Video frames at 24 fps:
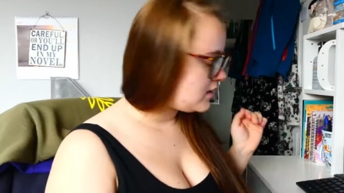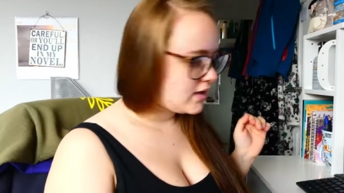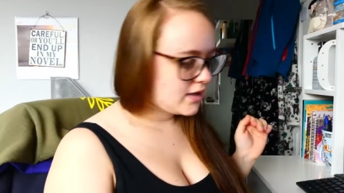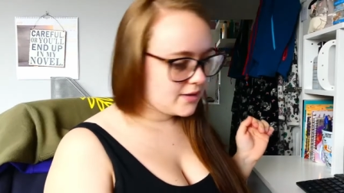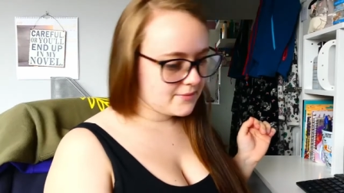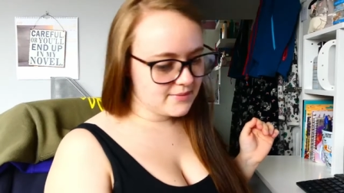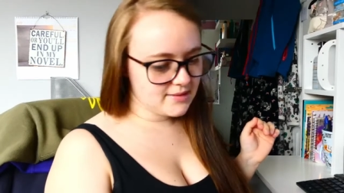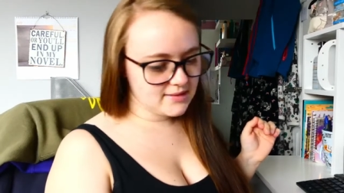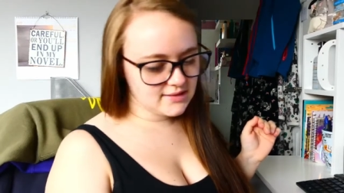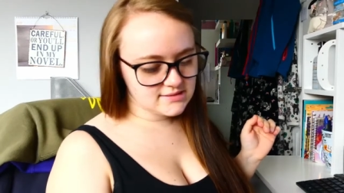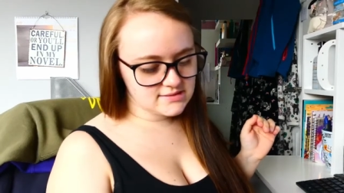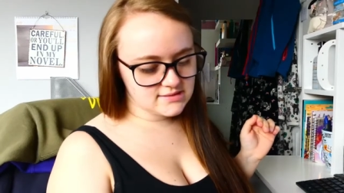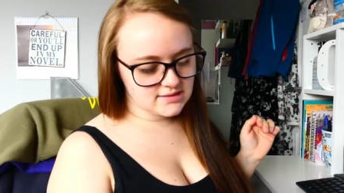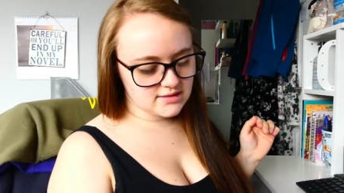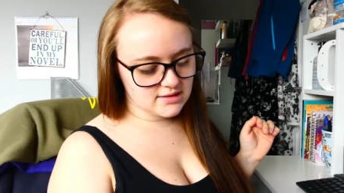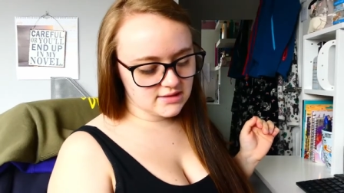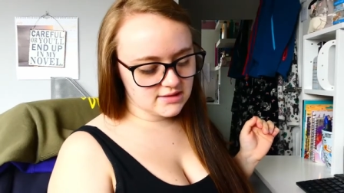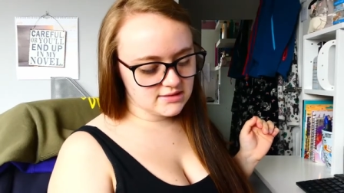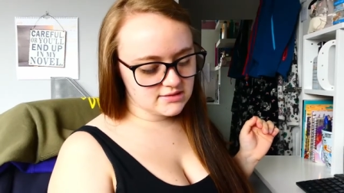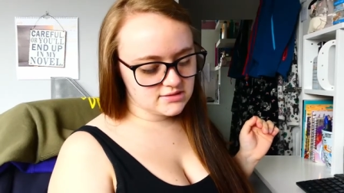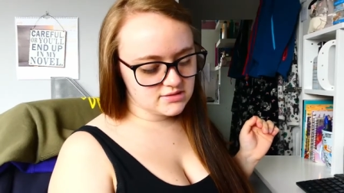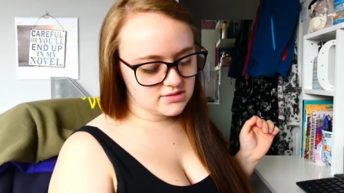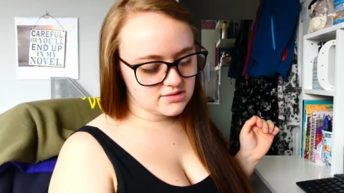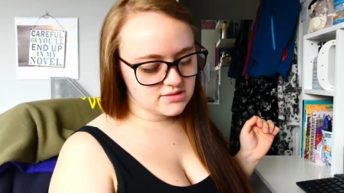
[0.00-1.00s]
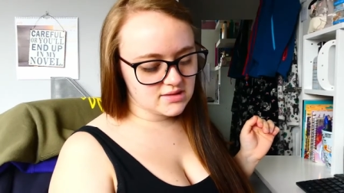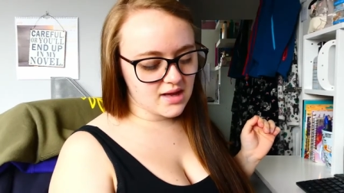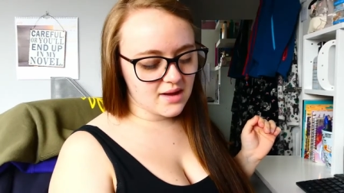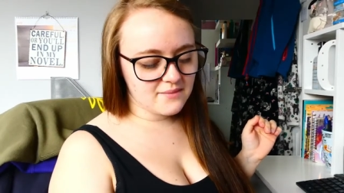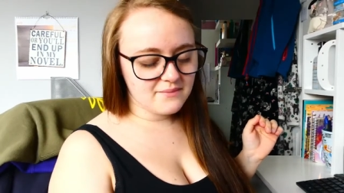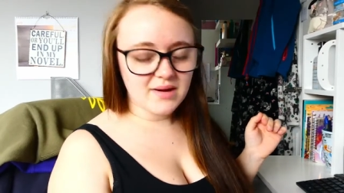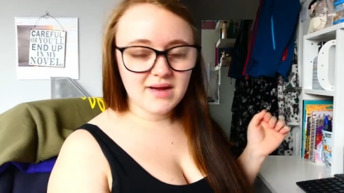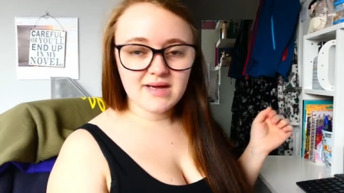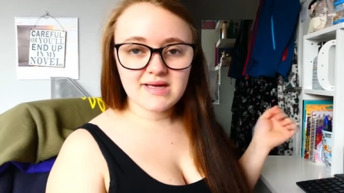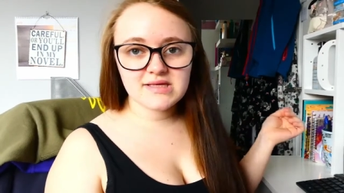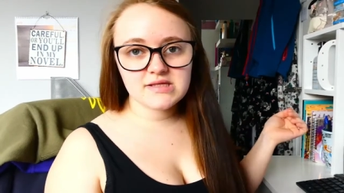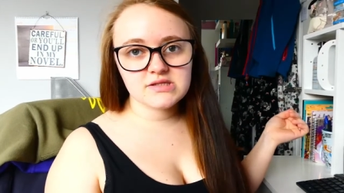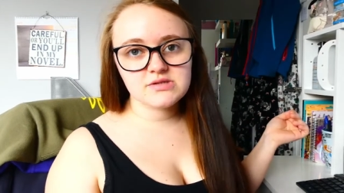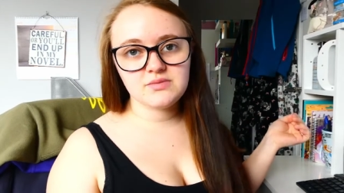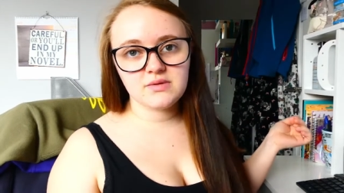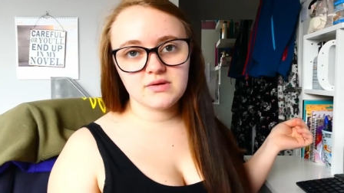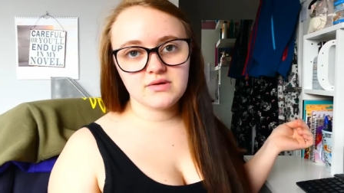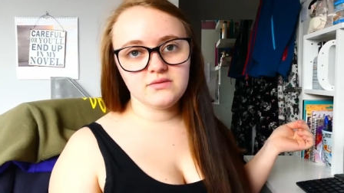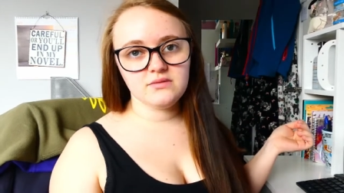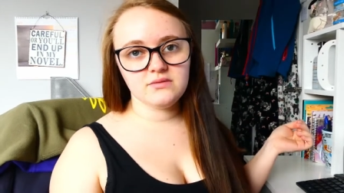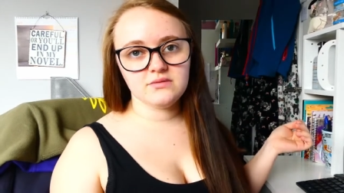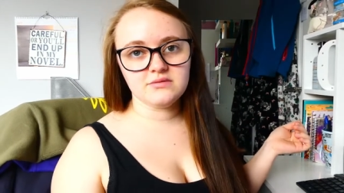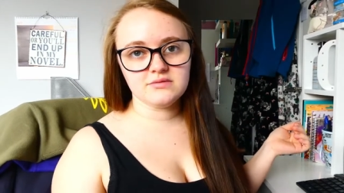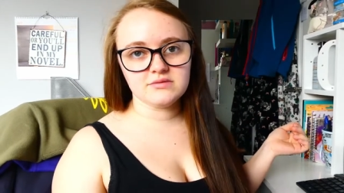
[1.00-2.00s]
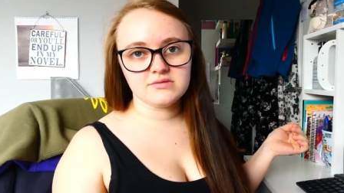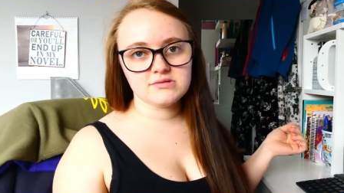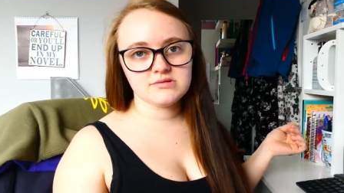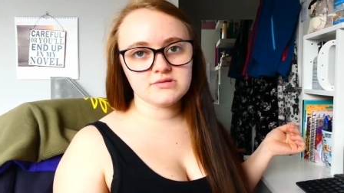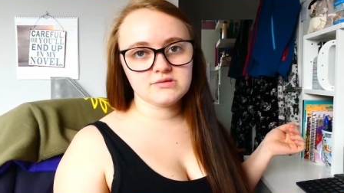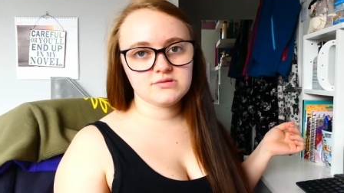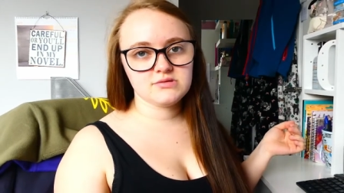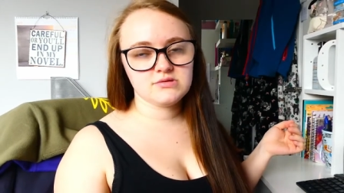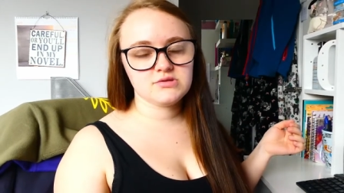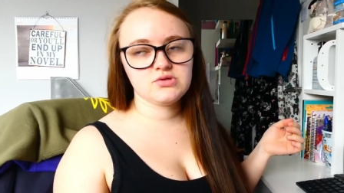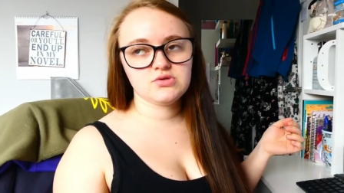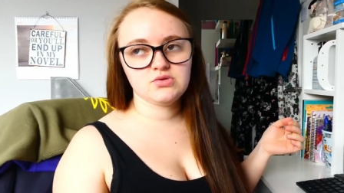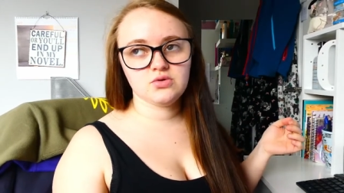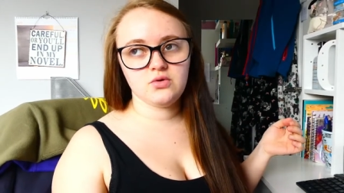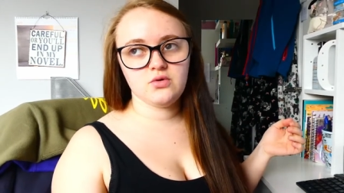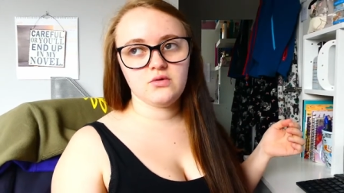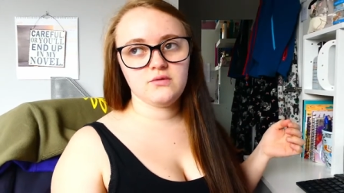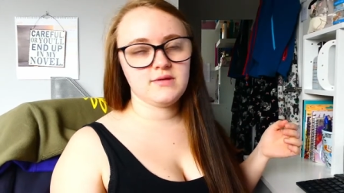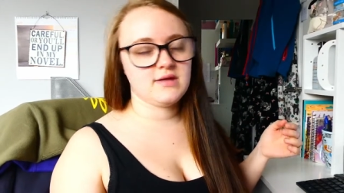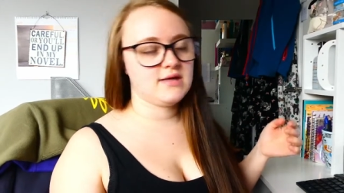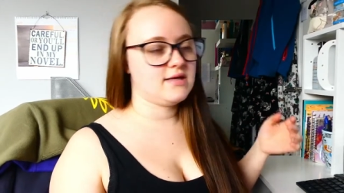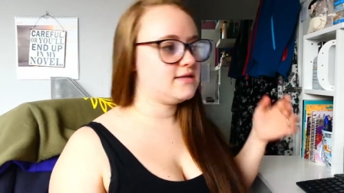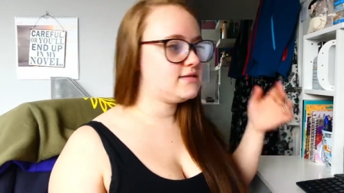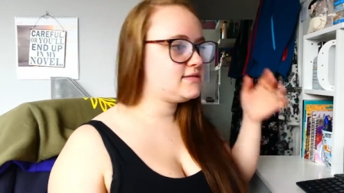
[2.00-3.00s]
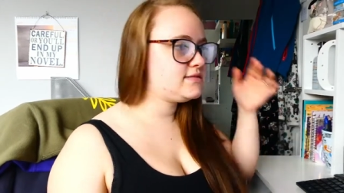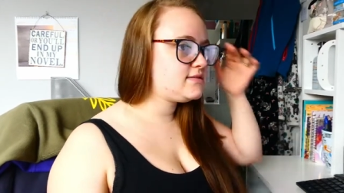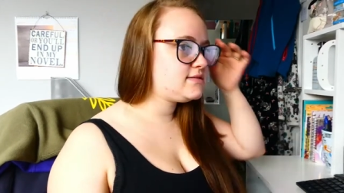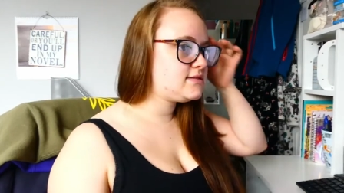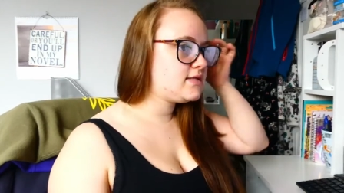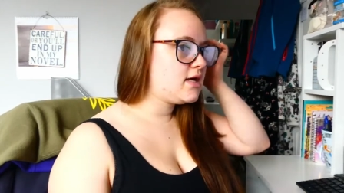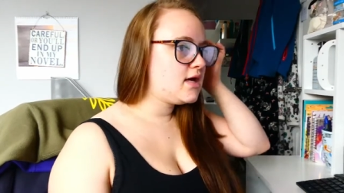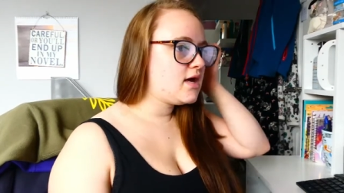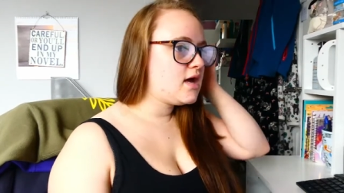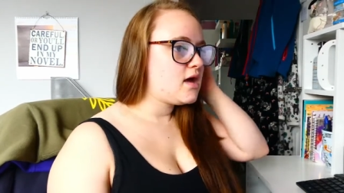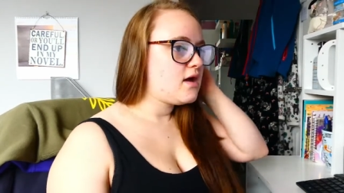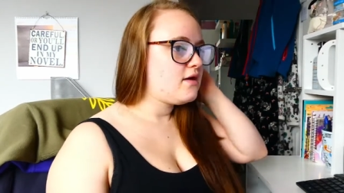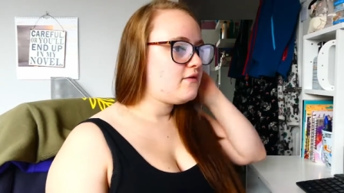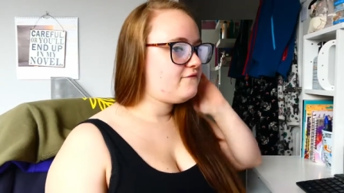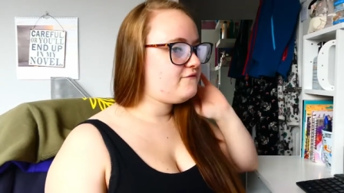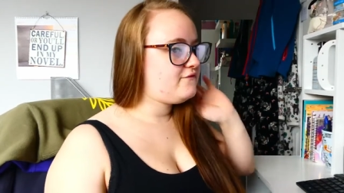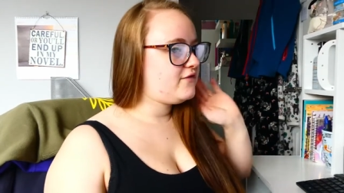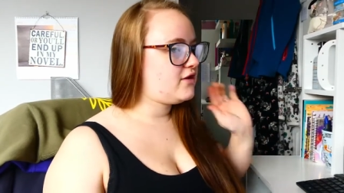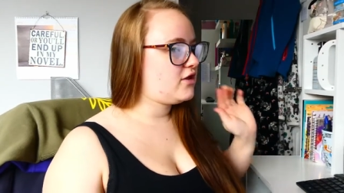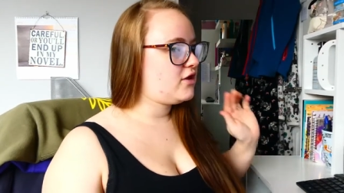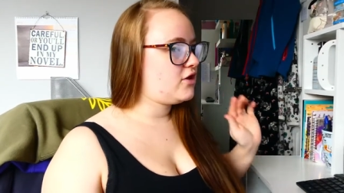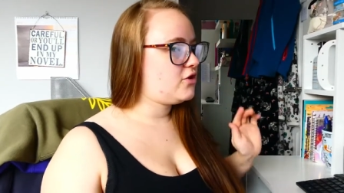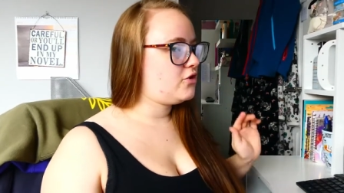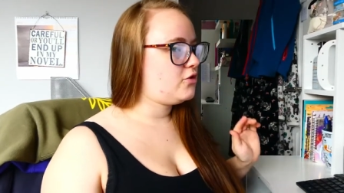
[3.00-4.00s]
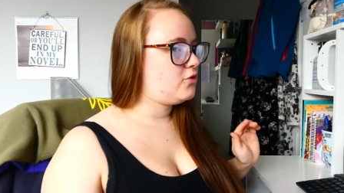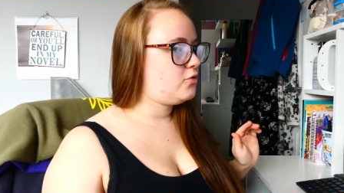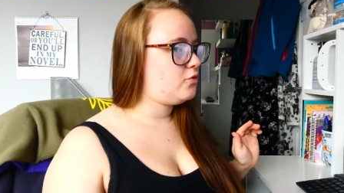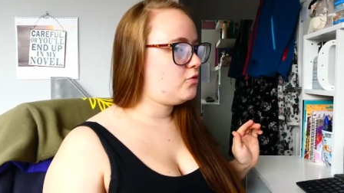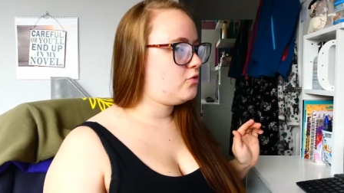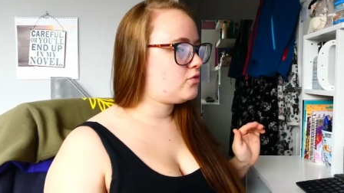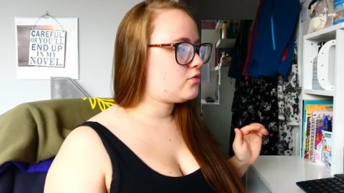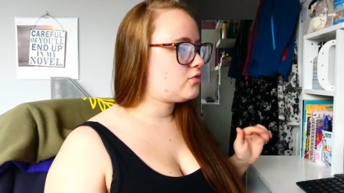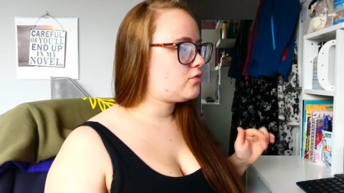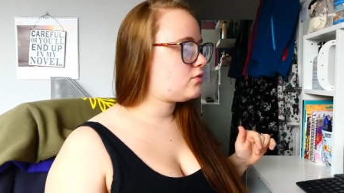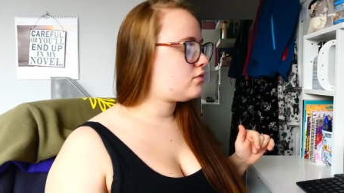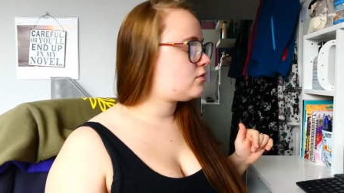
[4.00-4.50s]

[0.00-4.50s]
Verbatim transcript: I basically just, I might as well sort this video